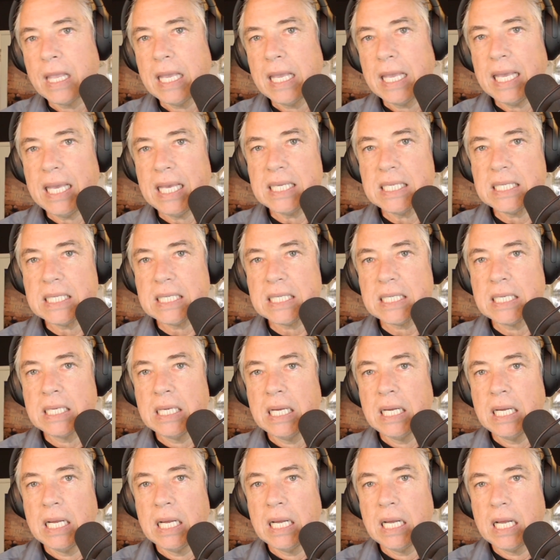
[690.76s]
is,
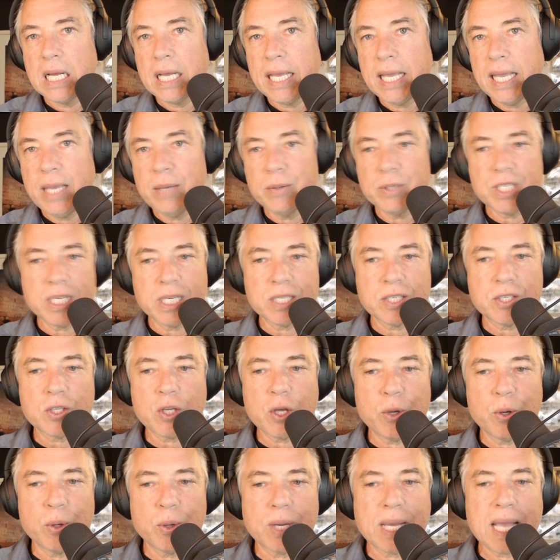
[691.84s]
he was just
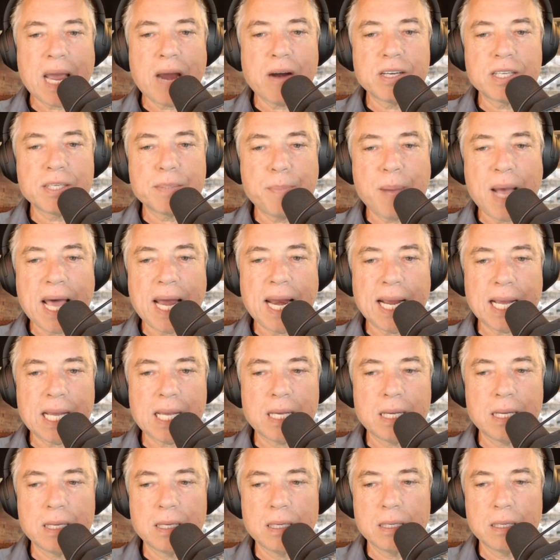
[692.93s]
so charismatic,
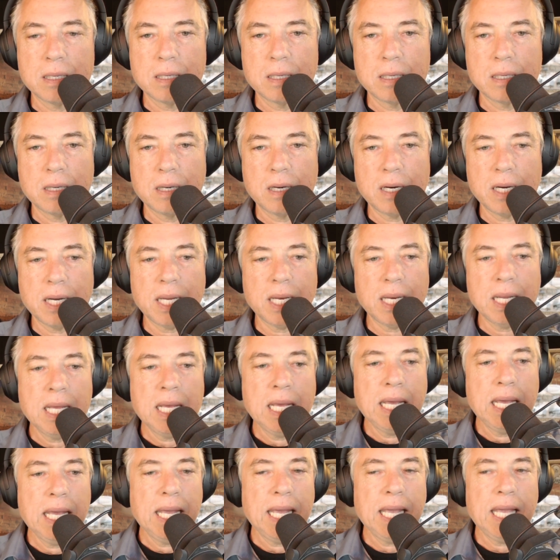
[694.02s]
right?
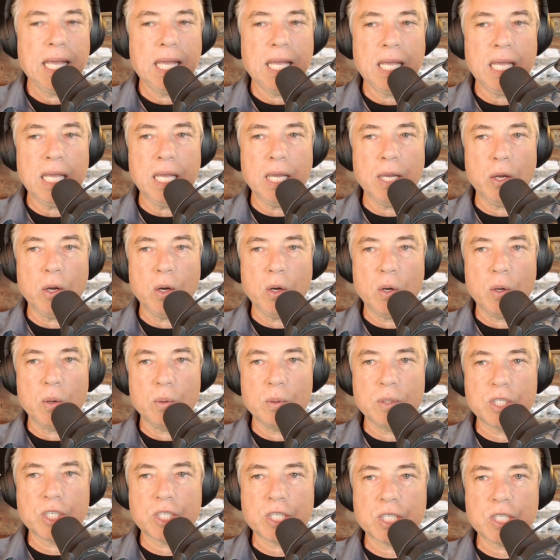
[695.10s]
He
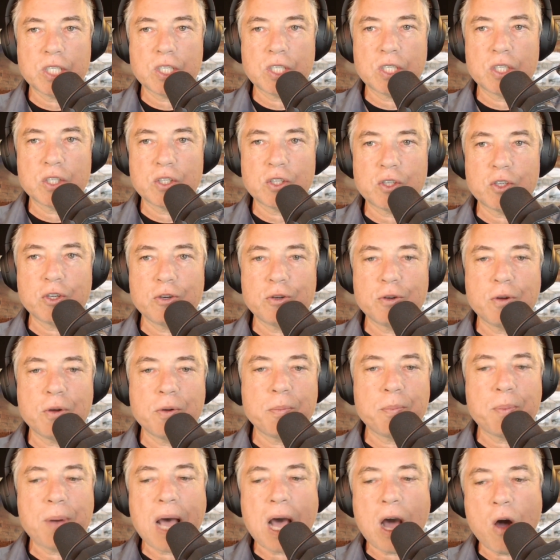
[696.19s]
was just so
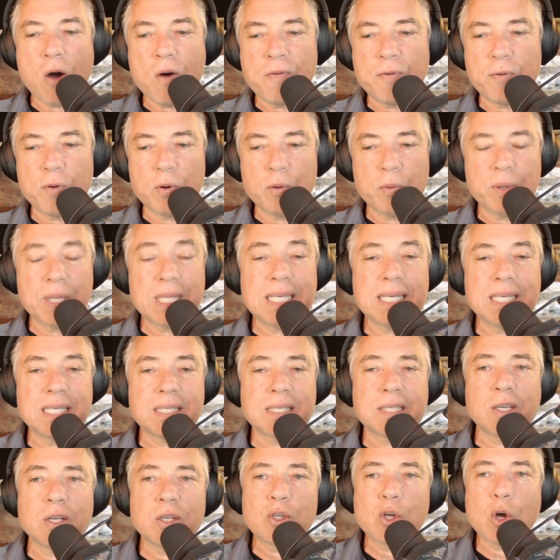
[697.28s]
powerful with
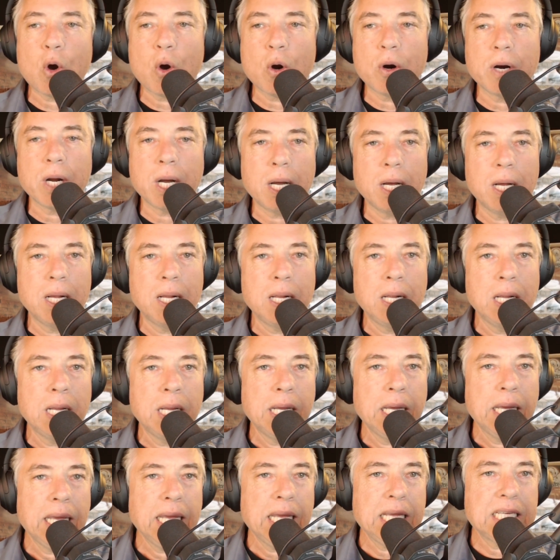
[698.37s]
his Torah.
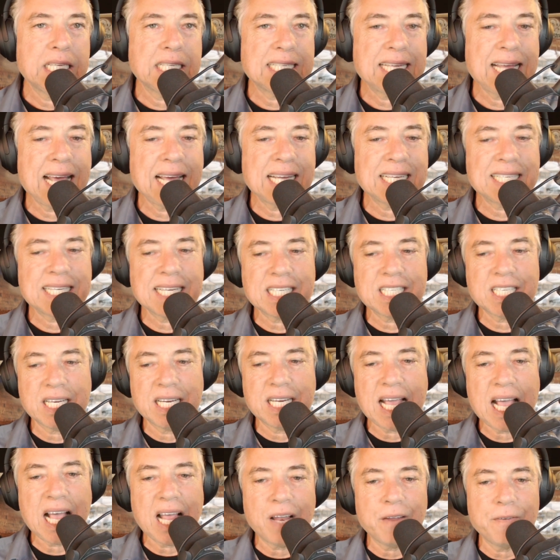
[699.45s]
He just had such an
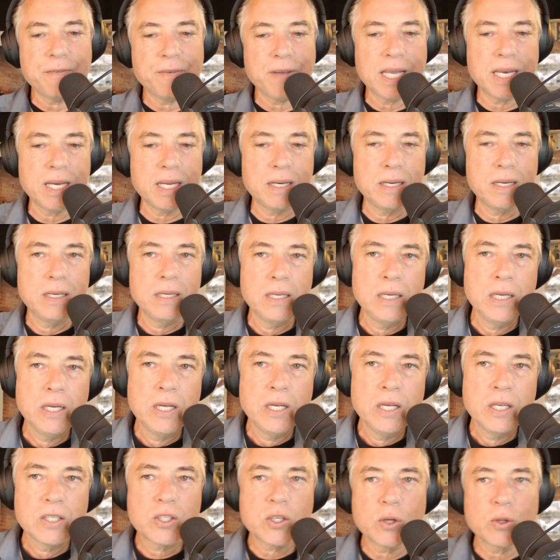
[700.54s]
elevated
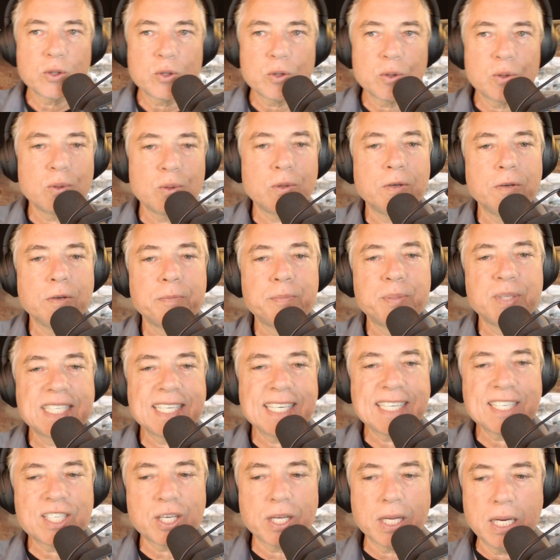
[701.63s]
social
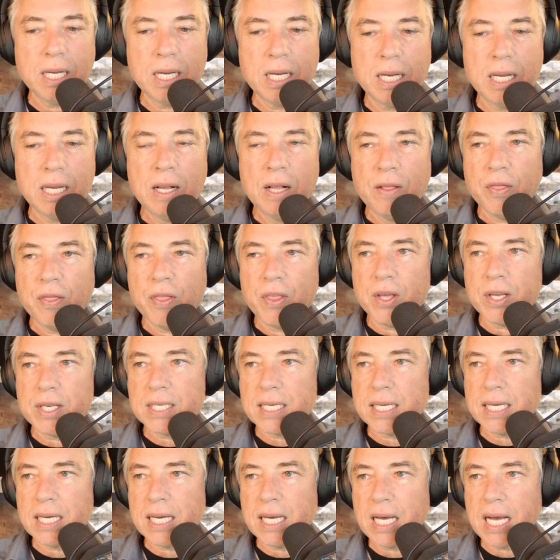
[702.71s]
position
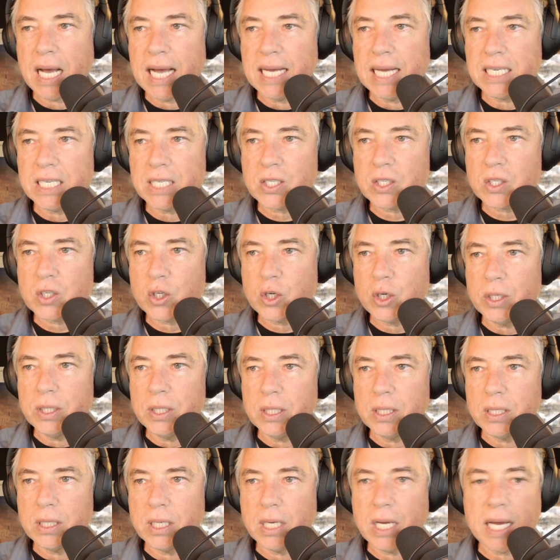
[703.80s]
that
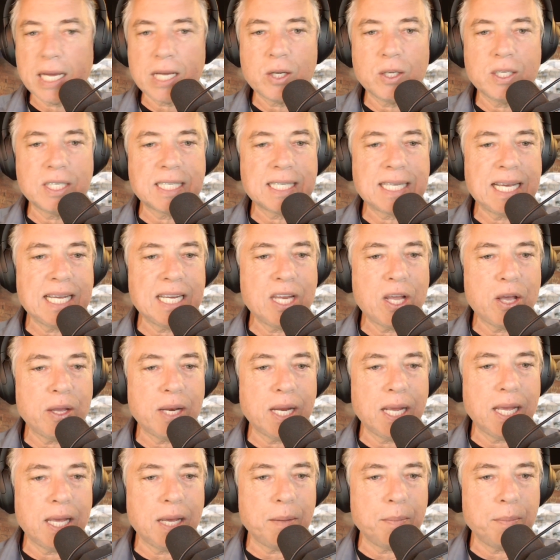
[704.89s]
I couldn't say no
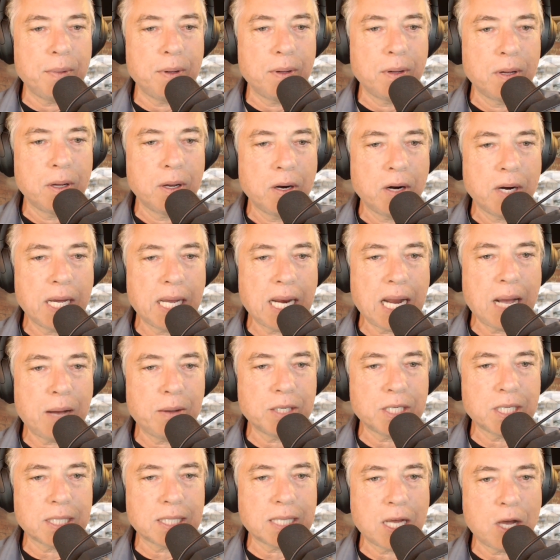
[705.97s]
to him, right? I was
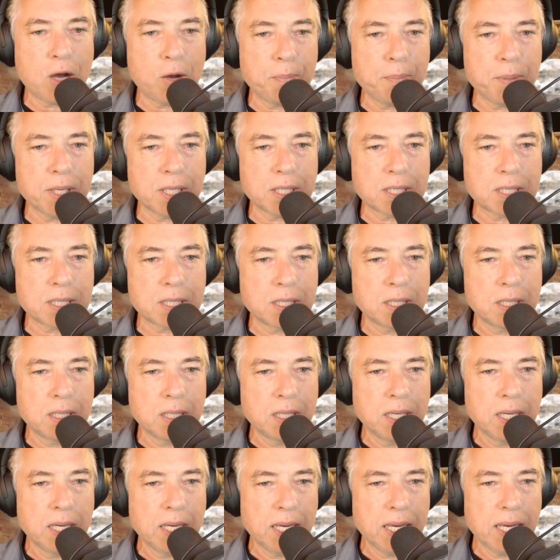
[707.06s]
just helpless
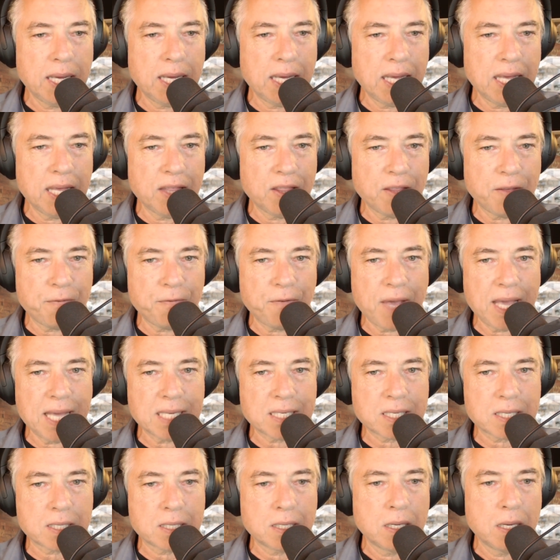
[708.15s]
in the
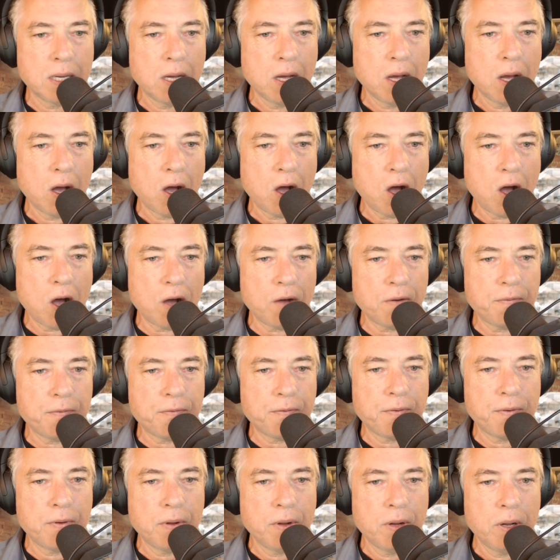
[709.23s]
face of,
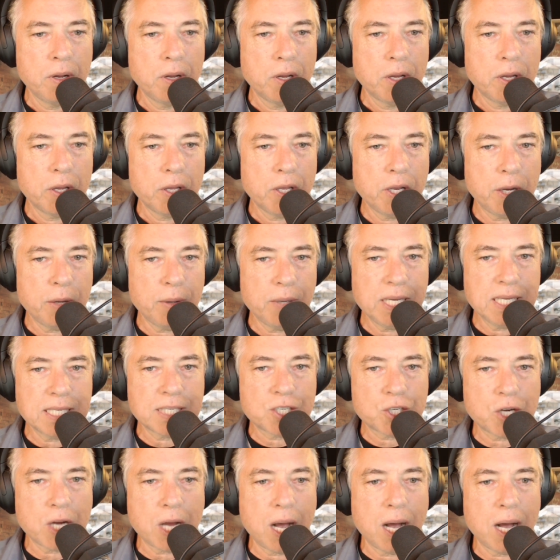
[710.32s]
you know, his
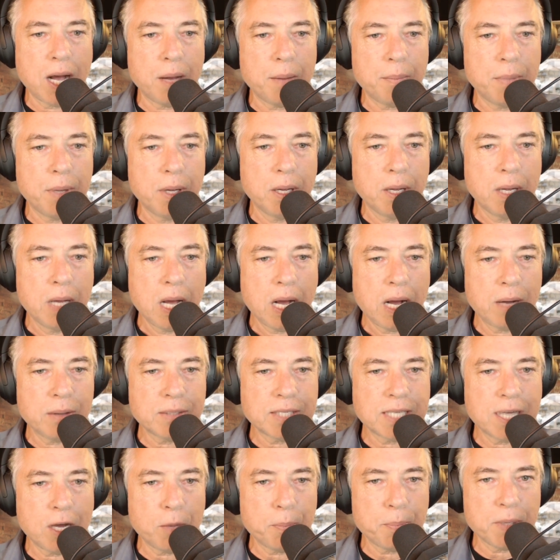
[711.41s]
charm. I
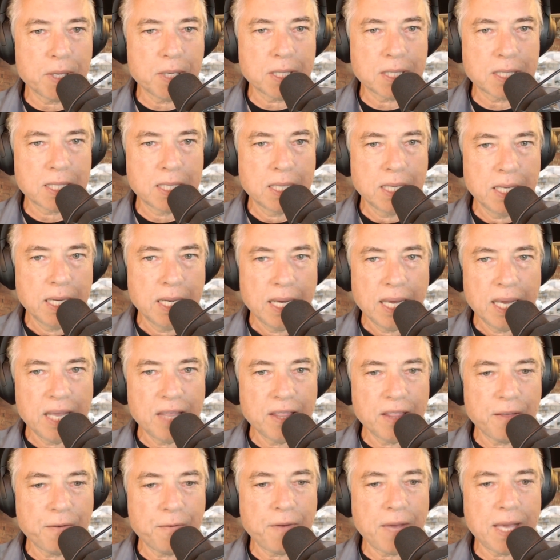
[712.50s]
was helpless in
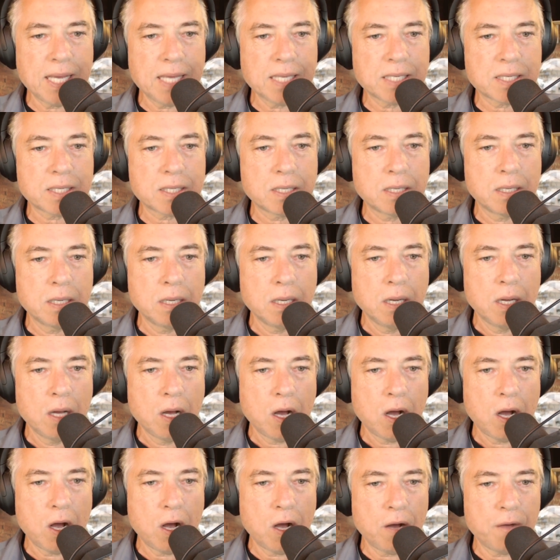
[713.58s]
the face
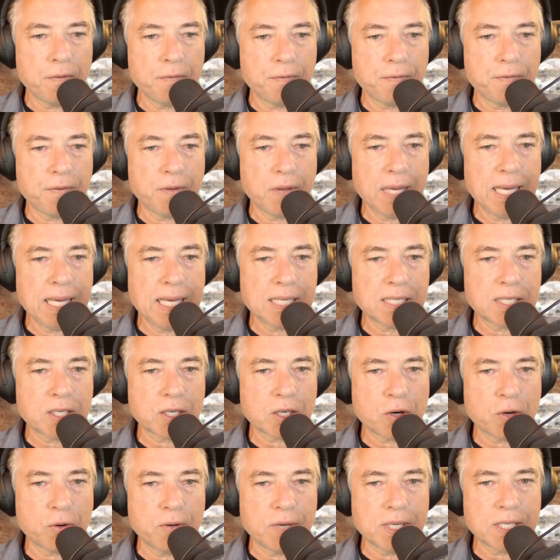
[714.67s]
of his
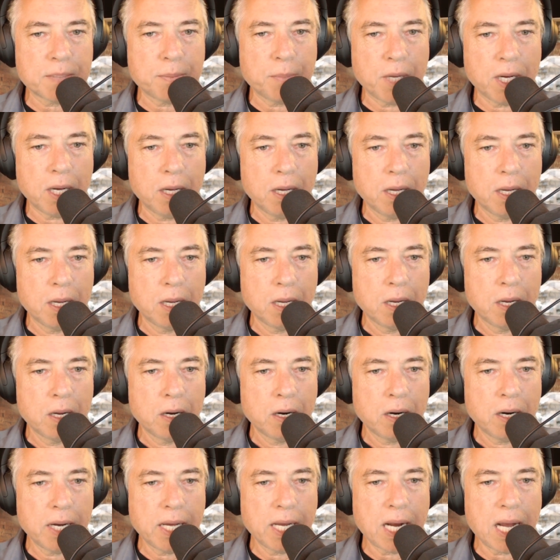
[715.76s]
charisma,
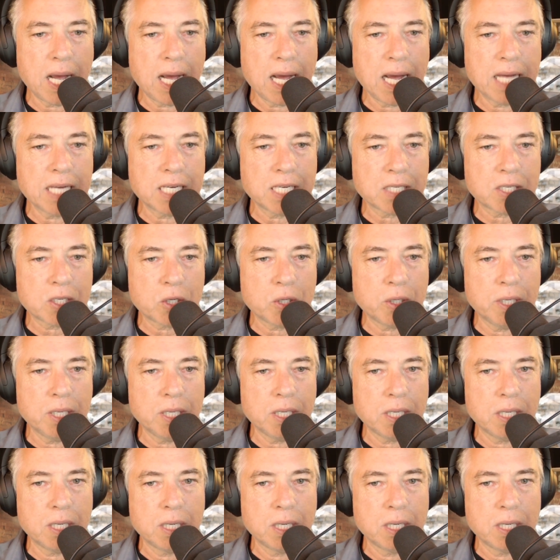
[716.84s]
right? I just couldn't